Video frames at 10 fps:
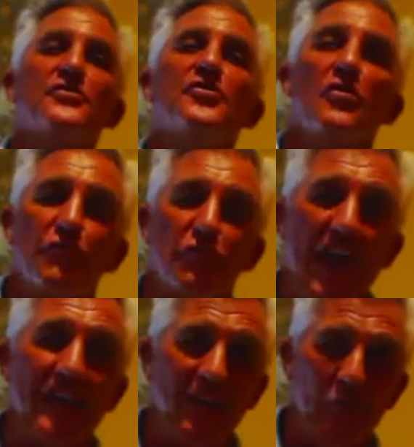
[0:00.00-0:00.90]
It's so
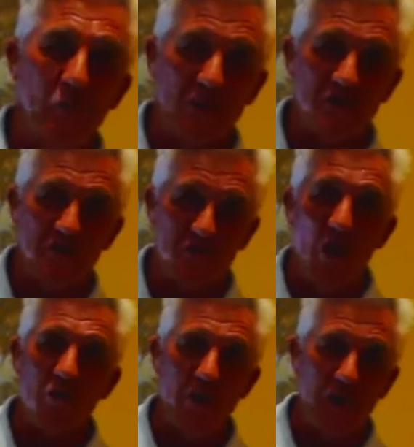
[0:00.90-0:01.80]
flat you can watch your
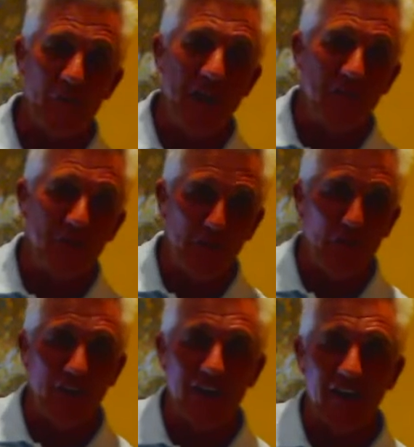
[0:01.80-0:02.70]
dog run away for
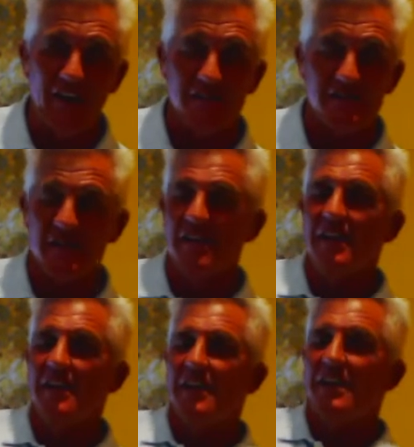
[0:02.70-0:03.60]
3 days.
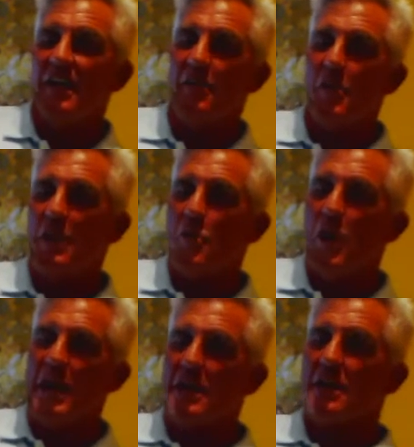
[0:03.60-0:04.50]
Anyway,
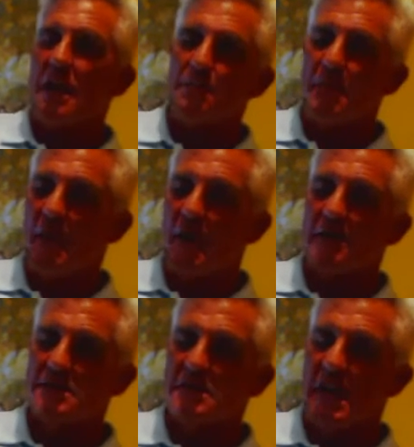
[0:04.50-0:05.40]
Wayne up
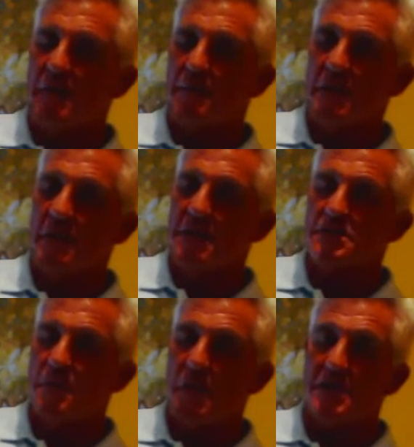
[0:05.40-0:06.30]
there just gave me an
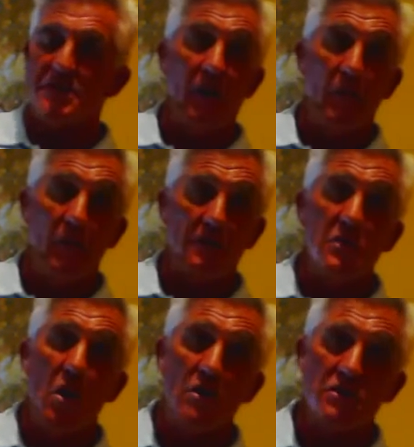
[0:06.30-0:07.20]
inspiration I
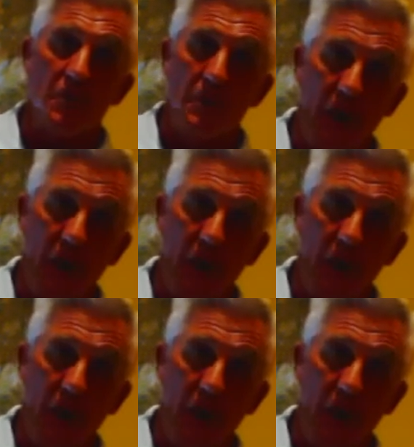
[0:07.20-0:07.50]
want to talk to you